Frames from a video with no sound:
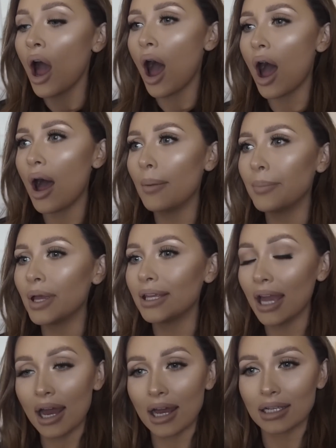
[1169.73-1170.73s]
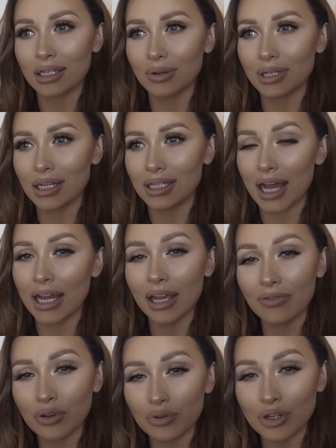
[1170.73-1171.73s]
Yeah, so as I say,
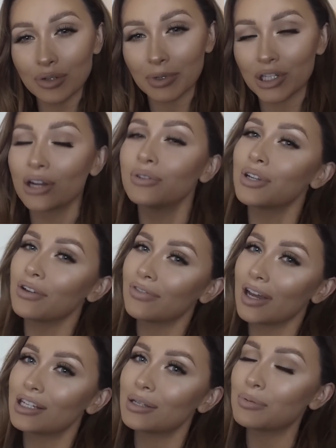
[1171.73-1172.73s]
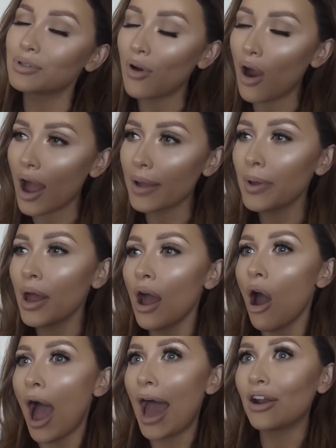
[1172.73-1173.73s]
if you're new to my channel, don't forget to subscribe,
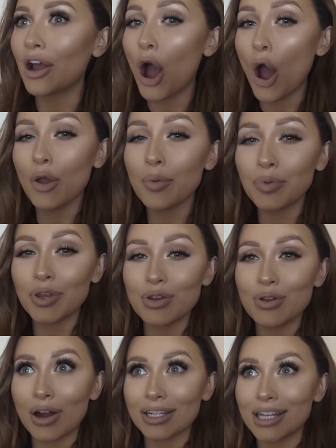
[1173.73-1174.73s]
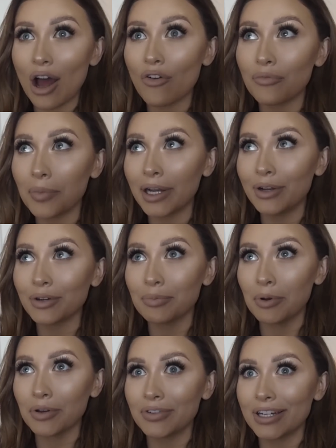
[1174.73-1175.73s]
and I hope that you guys love my
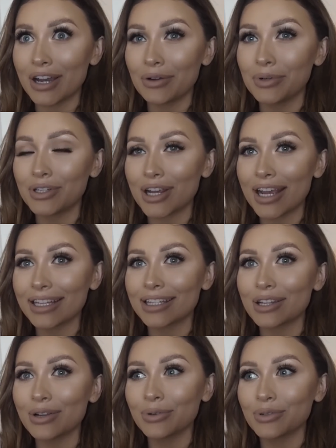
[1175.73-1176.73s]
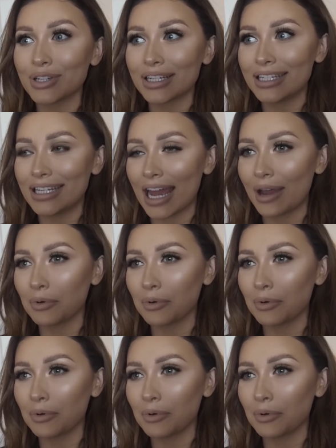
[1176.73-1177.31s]
lookbook video, which is launching today.